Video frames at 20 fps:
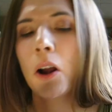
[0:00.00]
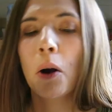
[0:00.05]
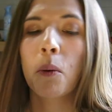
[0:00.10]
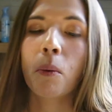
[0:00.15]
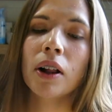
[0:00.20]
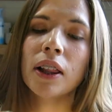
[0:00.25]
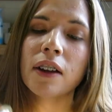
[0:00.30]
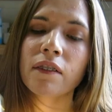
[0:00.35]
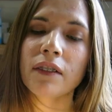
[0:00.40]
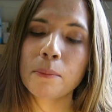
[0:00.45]

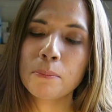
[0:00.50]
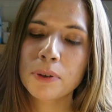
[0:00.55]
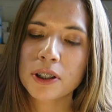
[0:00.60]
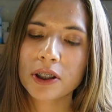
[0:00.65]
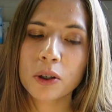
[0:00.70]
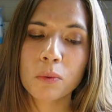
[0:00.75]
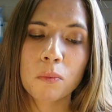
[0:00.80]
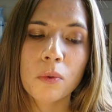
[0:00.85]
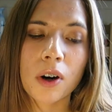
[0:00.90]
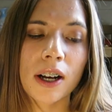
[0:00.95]
Well, if I put
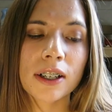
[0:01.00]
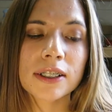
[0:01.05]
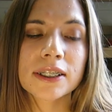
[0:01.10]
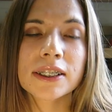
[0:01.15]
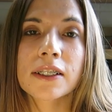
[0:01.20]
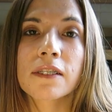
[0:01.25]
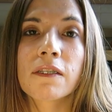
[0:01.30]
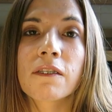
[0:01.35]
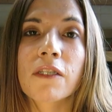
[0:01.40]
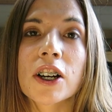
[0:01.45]
the rocks
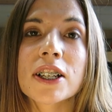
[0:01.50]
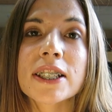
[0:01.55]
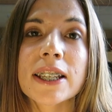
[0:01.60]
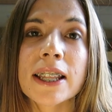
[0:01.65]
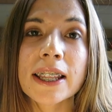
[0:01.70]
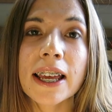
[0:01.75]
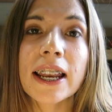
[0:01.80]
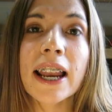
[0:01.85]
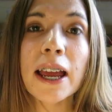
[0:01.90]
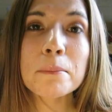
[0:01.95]
in first
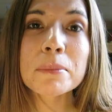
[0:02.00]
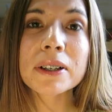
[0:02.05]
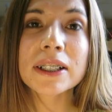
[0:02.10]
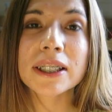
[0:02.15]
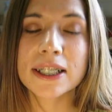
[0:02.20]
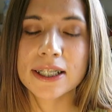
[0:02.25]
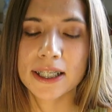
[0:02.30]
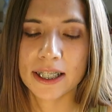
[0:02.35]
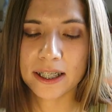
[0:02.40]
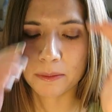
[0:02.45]
and then I put
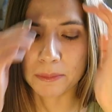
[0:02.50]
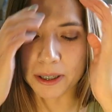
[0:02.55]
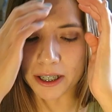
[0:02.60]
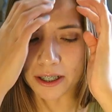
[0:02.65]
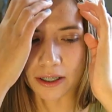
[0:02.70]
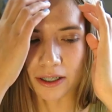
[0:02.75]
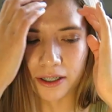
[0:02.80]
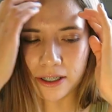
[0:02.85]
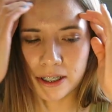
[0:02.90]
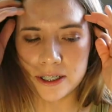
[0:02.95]
this in the
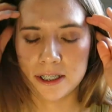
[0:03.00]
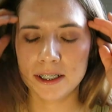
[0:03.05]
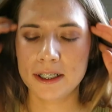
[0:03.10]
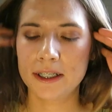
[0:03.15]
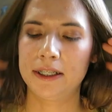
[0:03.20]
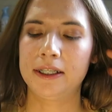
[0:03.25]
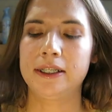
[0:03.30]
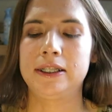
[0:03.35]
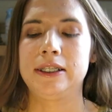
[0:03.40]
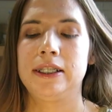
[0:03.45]
middle.
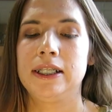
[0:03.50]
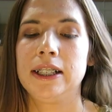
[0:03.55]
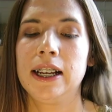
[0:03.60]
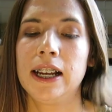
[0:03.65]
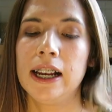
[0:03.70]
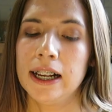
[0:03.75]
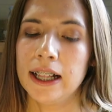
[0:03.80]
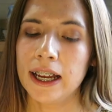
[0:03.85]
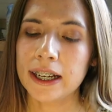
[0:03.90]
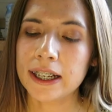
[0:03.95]

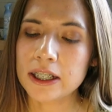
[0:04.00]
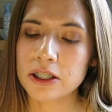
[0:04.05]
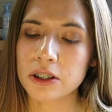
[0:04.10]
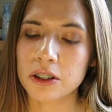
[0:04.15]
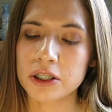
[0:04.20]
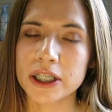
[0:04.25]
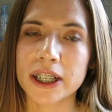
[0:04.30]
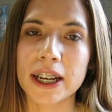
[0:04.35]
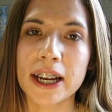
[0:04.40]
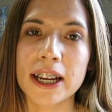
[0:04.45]
Like I
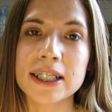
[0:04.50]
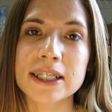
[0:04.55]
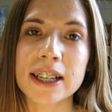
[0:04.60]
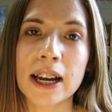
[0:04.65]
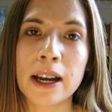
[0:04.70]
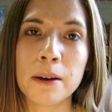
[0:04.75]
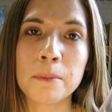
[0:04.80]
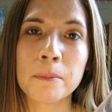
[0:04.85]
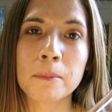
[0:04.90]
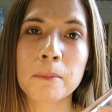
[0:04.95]
told you guys,
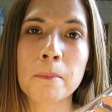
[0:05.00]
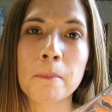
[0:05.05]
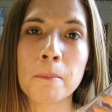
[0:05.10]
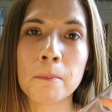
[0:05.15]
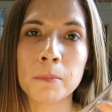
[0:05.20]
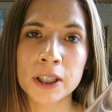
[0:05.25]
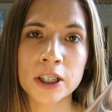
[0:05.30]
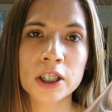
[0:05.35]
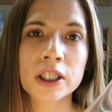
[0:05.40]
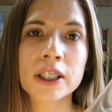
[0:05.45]
I'm
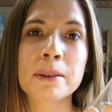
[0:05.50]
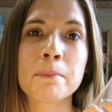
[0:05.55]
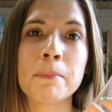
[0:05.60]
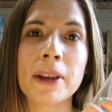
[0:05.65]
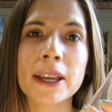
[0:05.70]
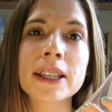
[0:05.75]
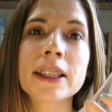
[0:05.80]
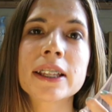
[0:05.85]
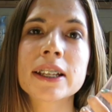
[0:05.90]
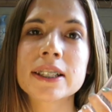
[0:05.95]
literally
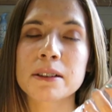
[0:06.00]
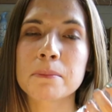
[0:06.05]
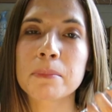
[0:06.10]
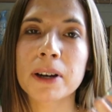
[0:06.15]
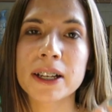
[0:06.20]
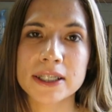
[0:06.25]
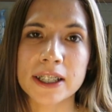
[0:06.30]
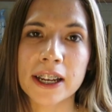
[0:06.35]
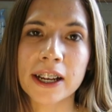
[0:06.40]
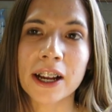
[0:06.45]
making this up
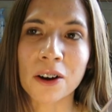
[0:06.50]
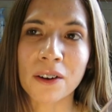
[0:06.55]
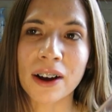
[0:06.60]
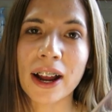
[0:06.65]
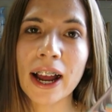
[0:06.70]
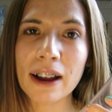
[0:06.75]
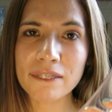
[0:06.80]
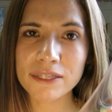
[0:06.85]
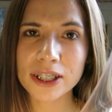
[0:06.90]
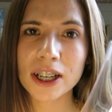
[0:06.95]
as I go. I
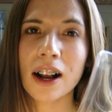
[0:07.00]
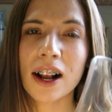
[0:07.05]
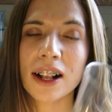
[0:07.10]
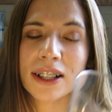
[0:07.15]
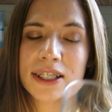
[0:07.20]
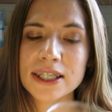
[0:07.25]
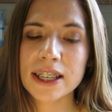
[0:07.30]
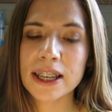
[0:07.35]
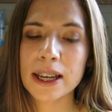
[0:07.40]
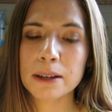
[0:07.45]
have the
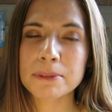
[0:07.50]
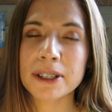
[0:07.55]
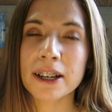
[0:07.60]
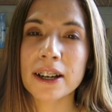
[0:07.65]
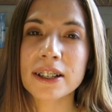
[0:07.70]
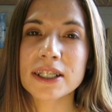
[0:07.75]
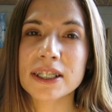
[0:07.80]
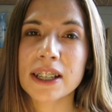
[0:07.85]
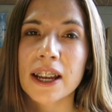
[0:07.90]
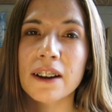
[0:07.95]
concept, now I
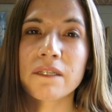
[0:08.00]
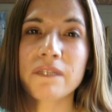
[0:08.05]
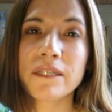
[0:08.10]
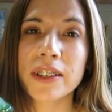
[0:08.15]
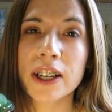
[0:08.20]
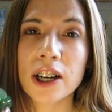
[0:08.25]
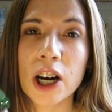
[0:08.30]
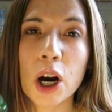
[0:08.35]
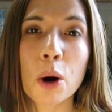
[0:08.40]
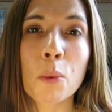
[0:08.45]
just got to
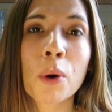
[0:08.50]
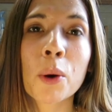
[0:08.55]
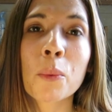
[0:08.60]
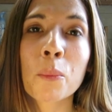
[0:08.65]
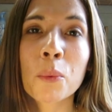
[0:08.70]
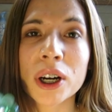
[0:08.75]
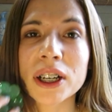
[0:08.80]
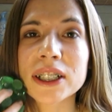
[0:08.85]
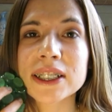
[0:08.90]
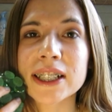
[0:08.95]
figure out what
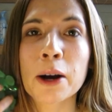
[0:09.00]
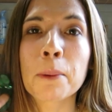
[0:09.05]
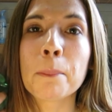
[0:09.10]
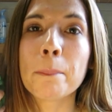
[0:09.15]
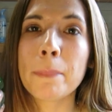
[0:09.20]
works out